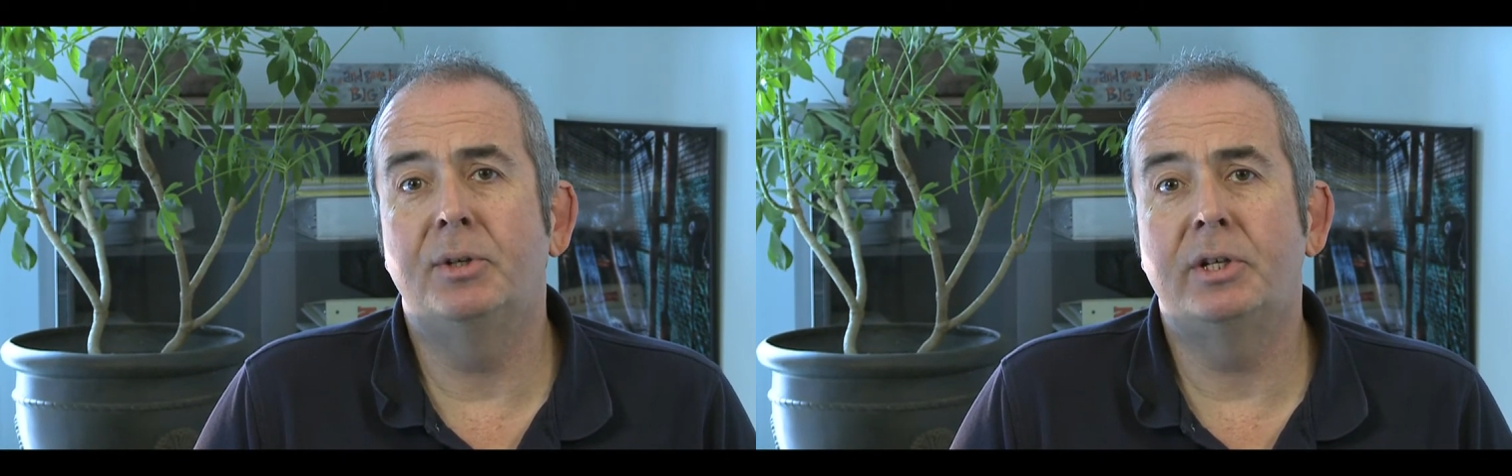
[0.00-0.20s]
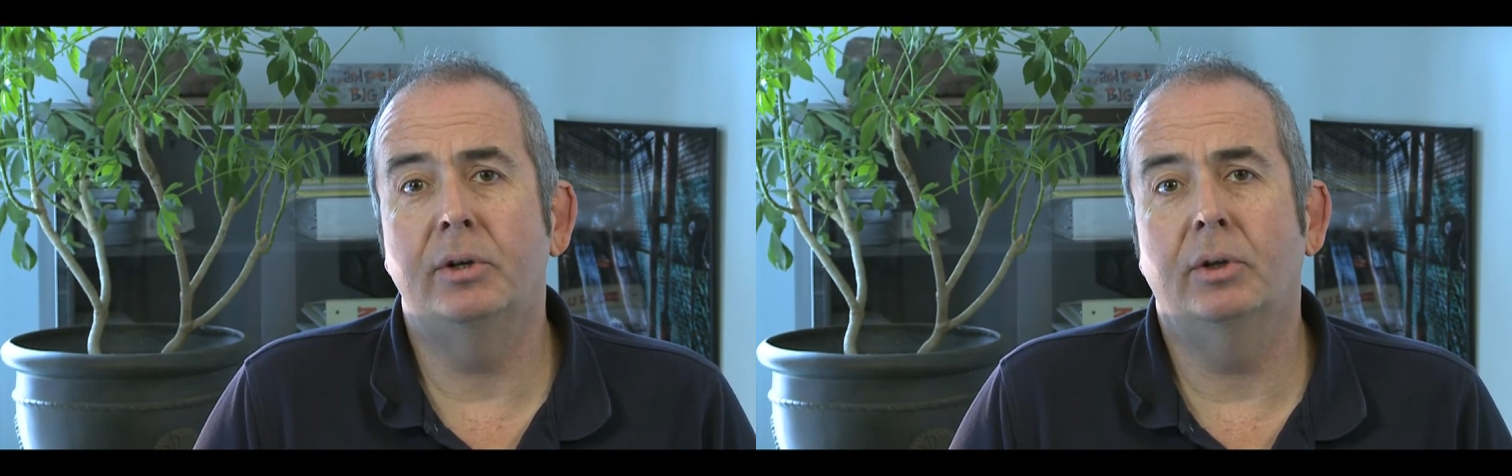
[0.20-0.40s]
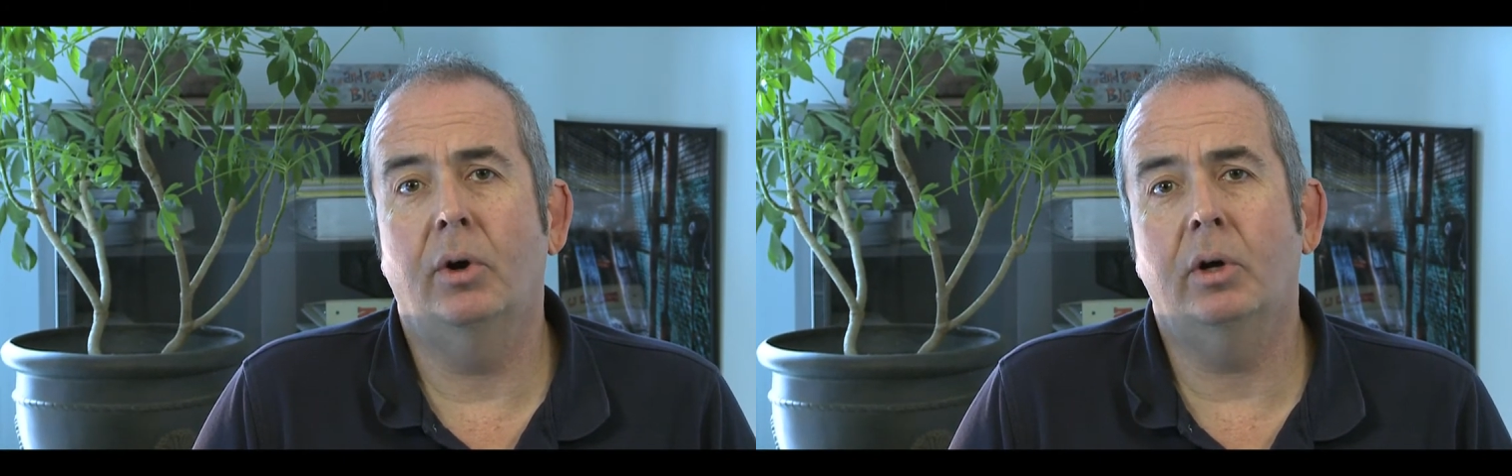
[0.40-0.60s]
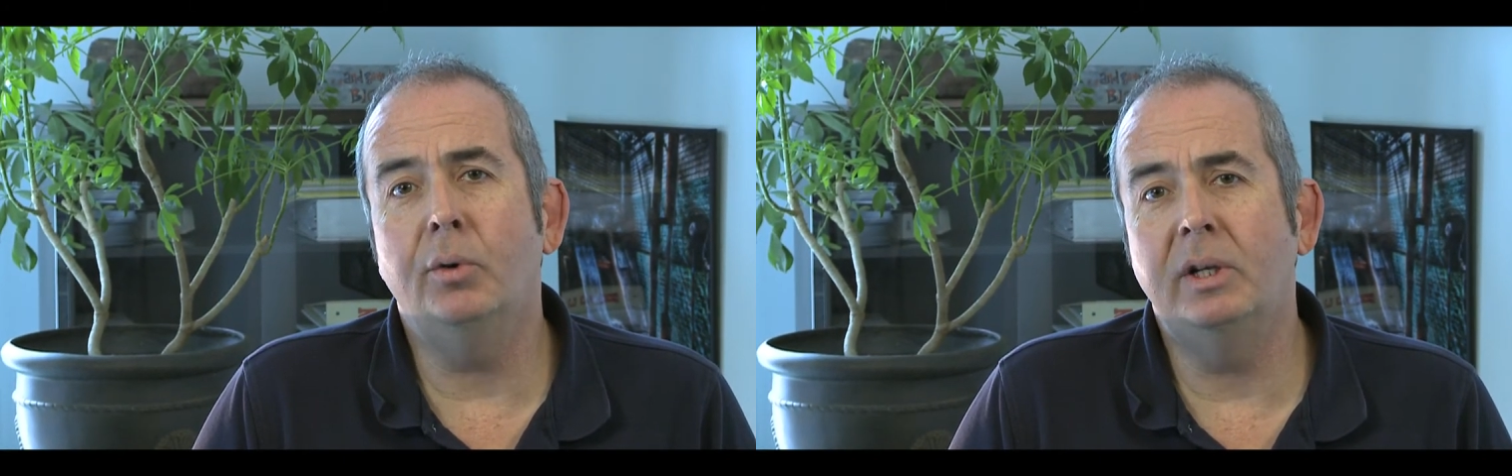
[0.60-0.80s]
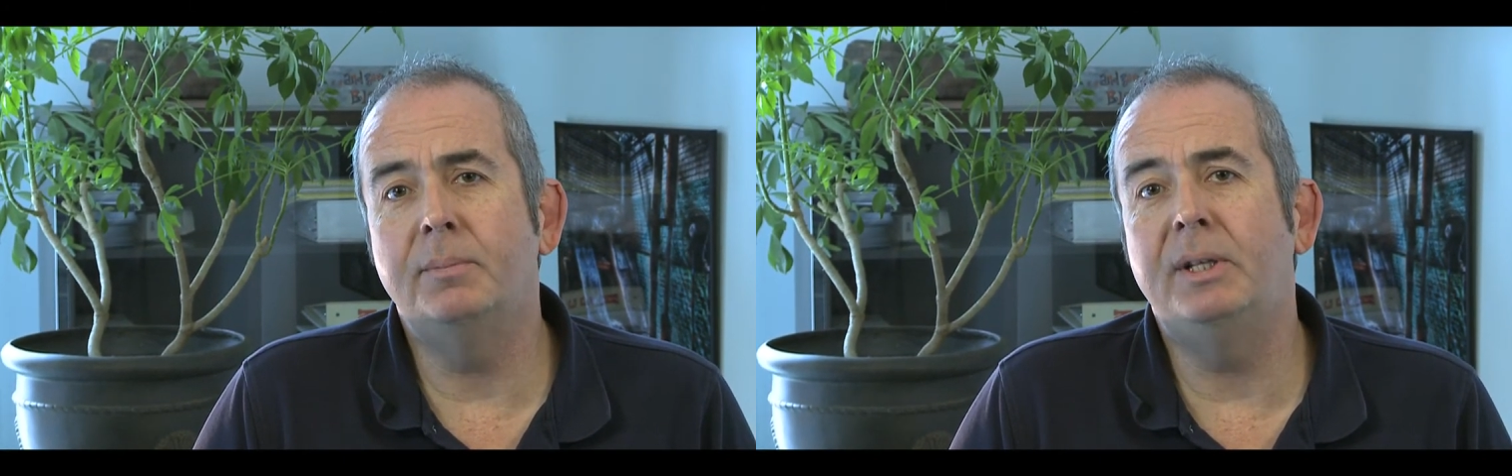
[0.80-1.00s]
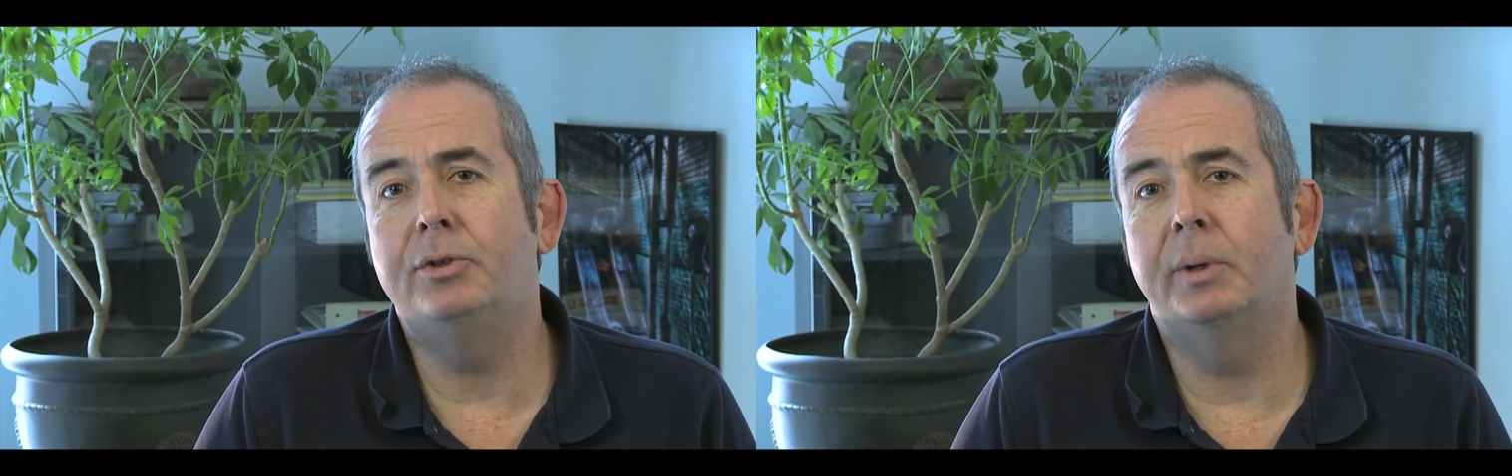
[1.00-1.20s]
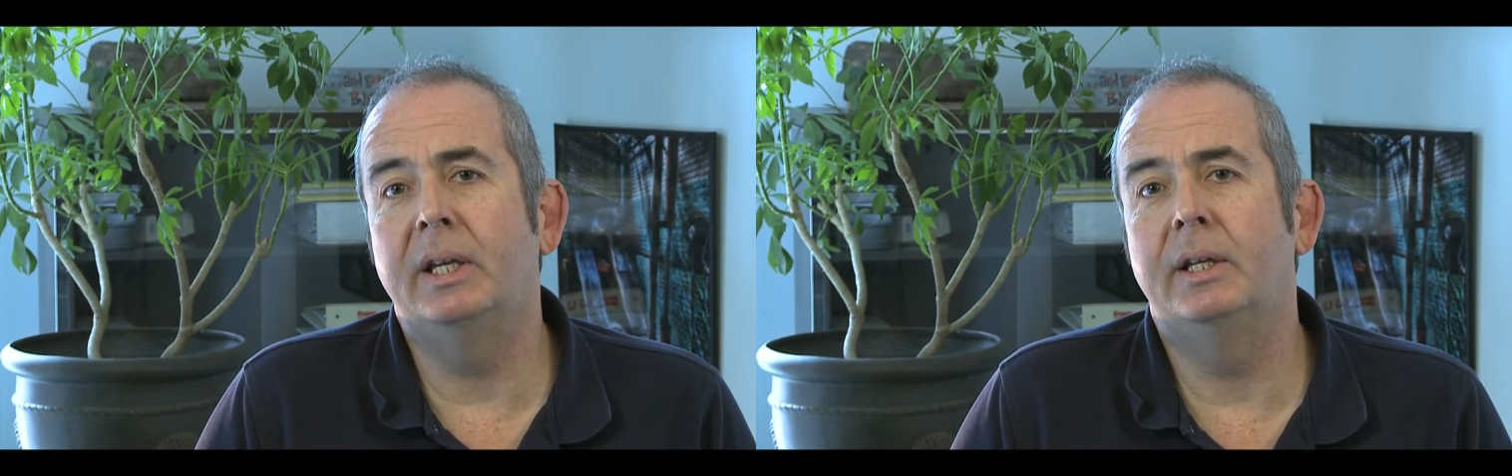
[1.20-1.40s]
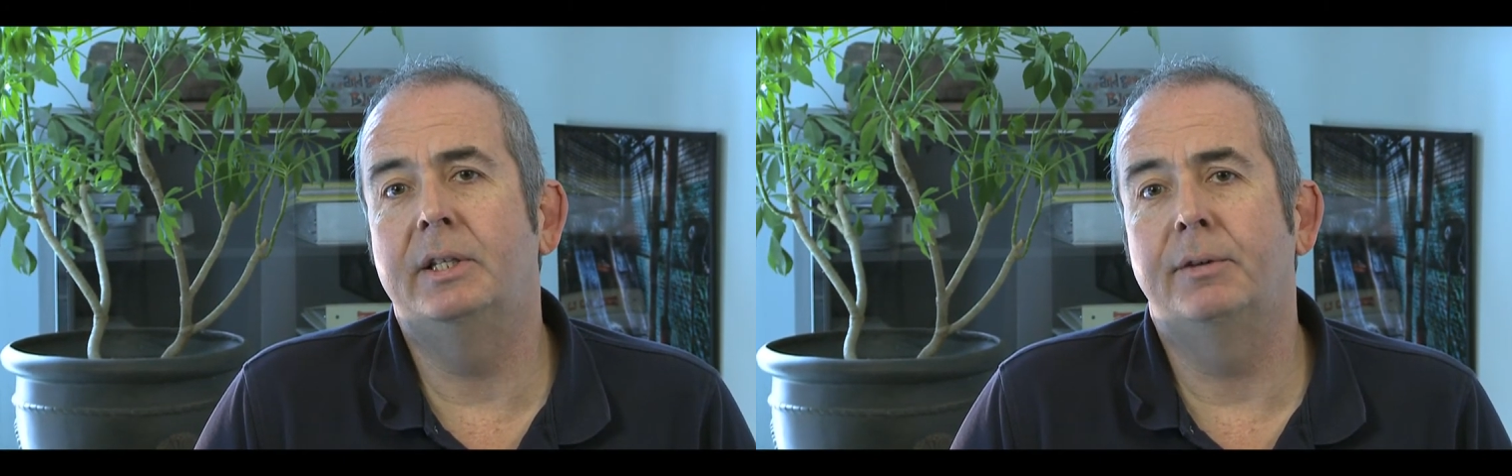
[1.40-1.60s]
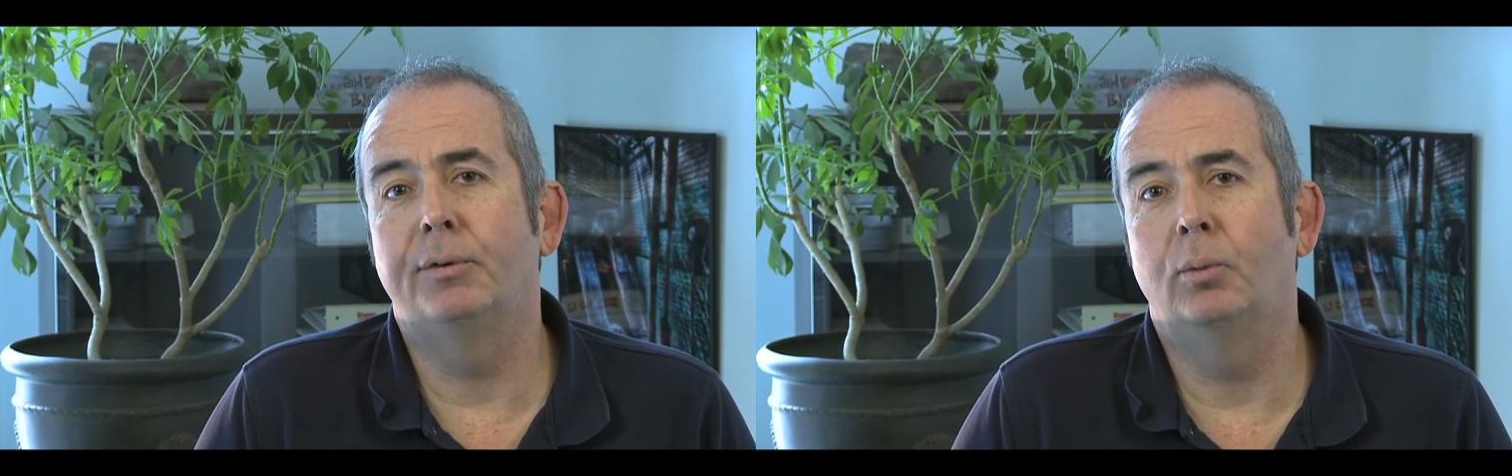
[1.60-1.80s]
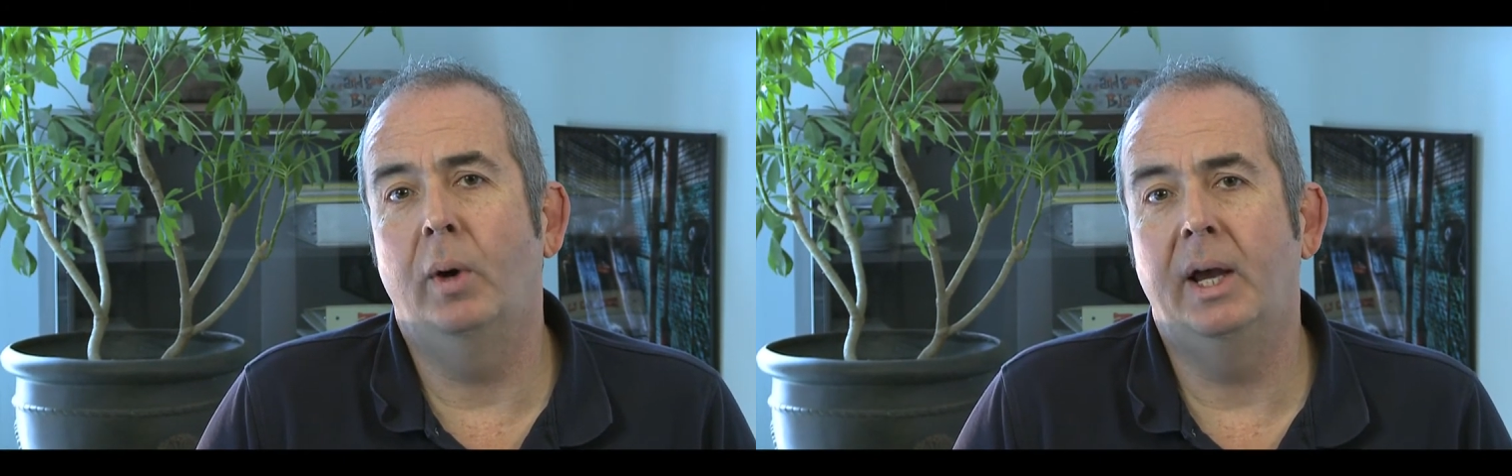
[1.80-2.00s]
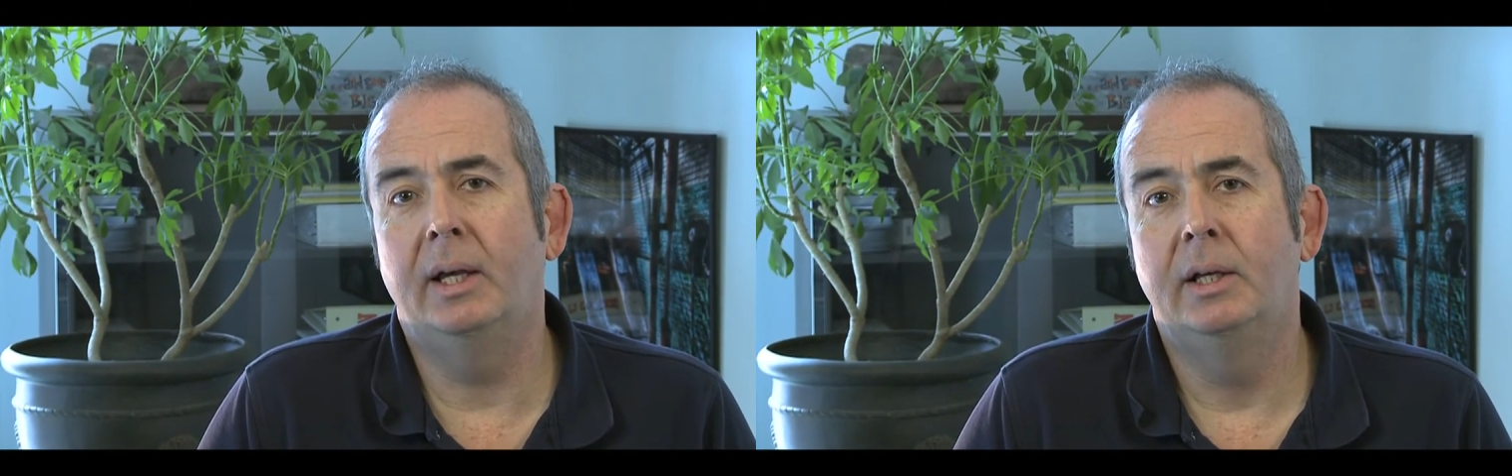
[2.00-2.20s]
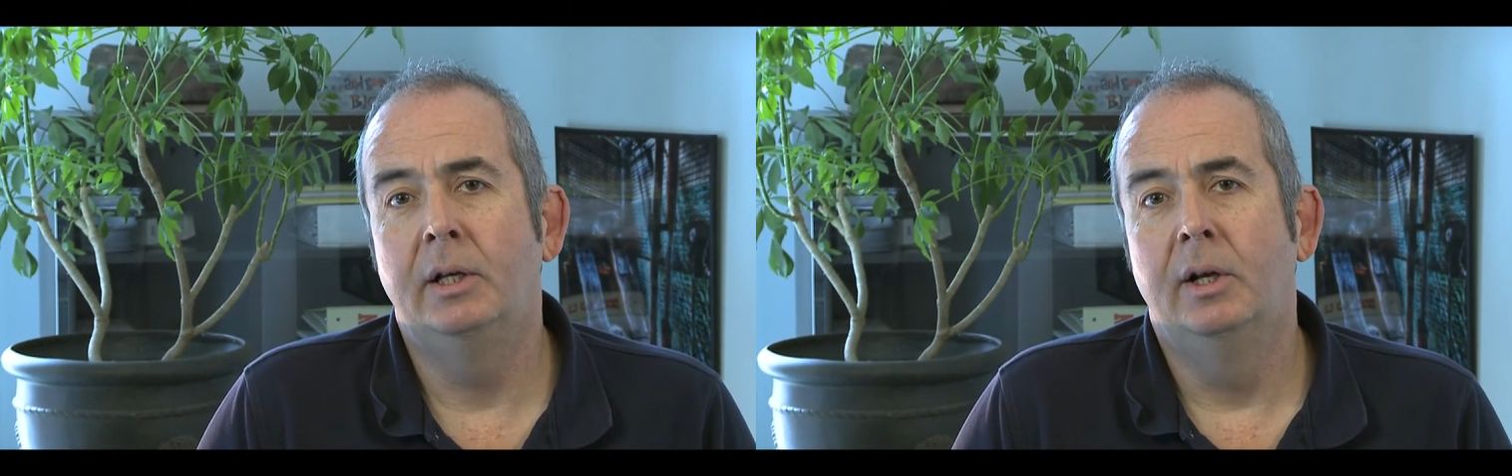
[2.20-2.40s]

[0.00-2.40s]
material are going to be doing it a different way.